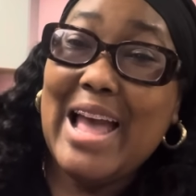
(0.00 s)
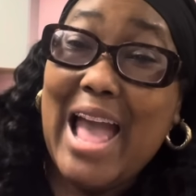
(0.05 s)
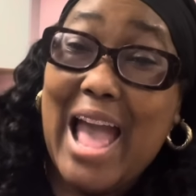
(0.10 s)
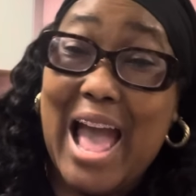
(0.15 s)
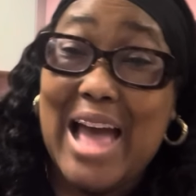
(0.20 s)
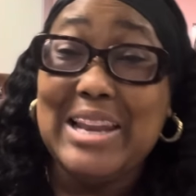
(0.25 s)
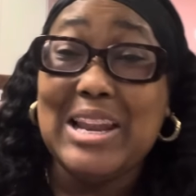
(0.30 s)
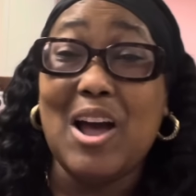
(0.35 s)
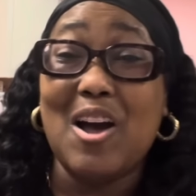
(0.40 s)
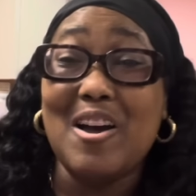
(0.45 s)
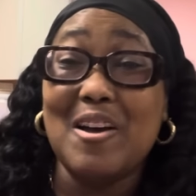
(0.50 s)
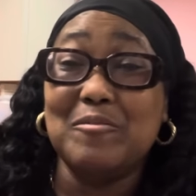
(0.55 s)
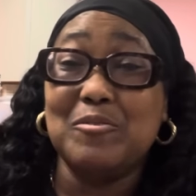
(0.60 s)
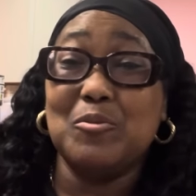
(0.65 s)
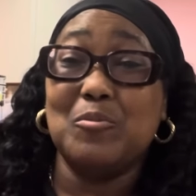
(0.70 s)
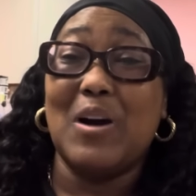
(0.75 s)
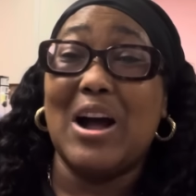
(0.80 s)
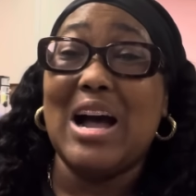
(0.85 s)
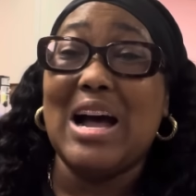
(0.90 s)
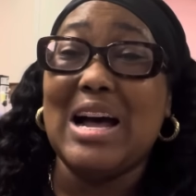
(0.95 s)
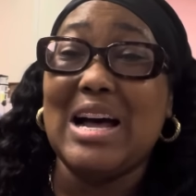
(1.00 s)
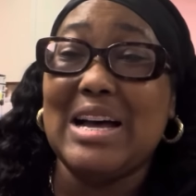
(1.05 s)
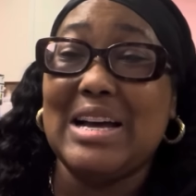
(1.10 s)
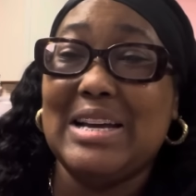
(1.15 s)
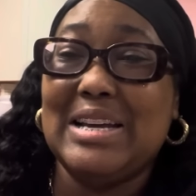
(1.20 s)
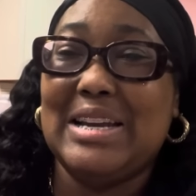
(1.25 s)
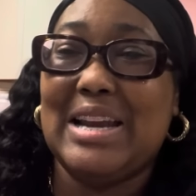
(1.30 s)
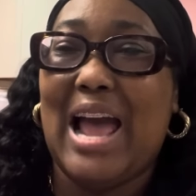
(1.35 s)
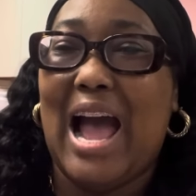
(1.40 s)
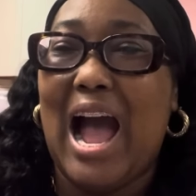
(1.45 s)
Hello,
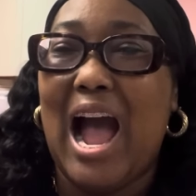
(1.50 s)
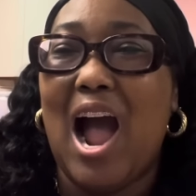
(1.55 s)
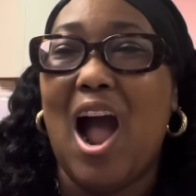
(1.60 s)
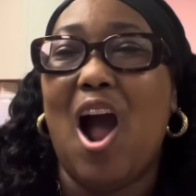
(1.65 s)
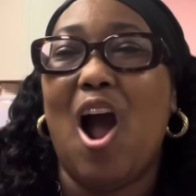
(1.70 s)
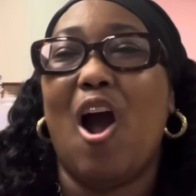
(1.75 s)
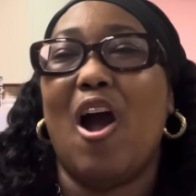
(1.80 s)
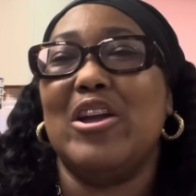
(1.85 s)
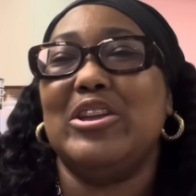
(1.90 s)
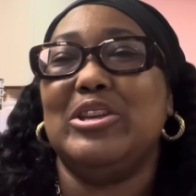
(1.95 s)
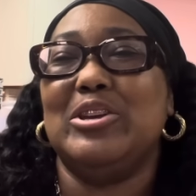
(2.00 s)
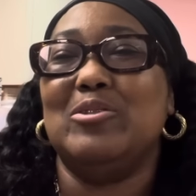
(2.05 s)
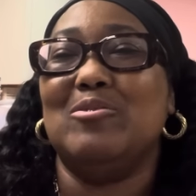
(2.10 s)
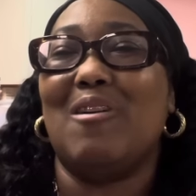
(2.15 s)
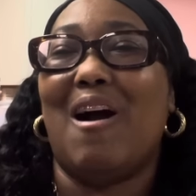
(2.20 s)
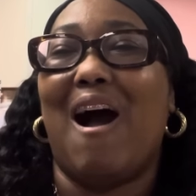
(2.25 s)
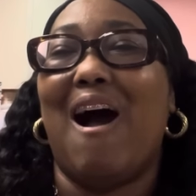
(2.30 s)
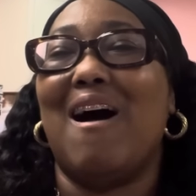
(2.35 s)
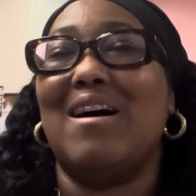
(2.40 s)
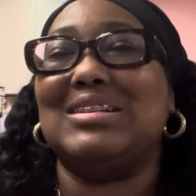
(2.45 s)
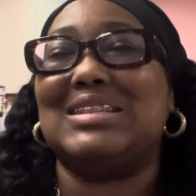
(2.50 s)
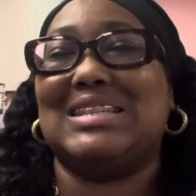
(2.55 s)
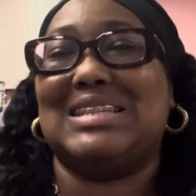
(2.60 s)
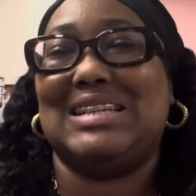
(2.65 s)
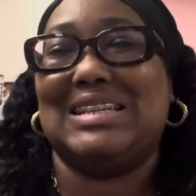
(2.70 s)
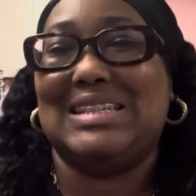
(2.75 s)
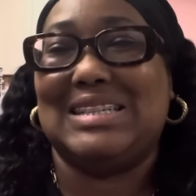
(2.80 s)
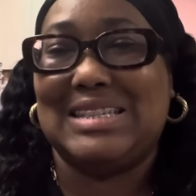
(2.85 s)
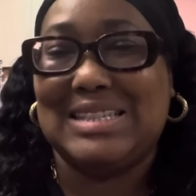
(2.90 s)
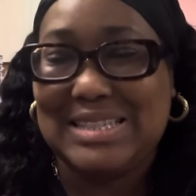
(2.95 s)
everyone. How are you all
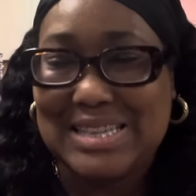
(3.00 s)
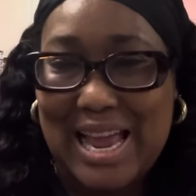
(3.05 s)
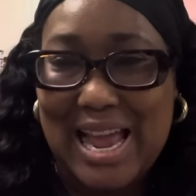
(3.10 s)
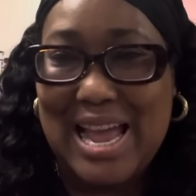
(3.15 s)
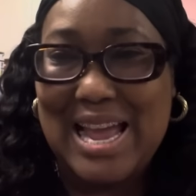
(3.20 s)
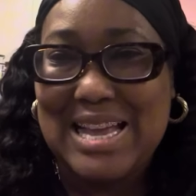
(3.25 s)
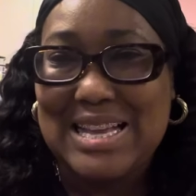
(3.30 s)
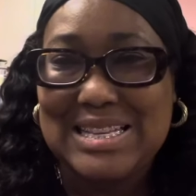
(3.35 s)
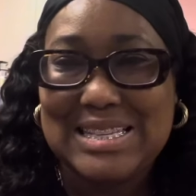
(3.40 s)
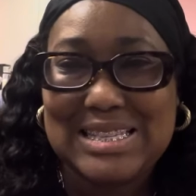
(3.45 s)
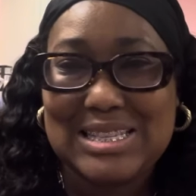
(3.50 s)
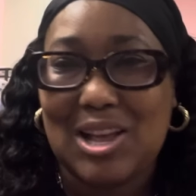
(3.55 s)
today?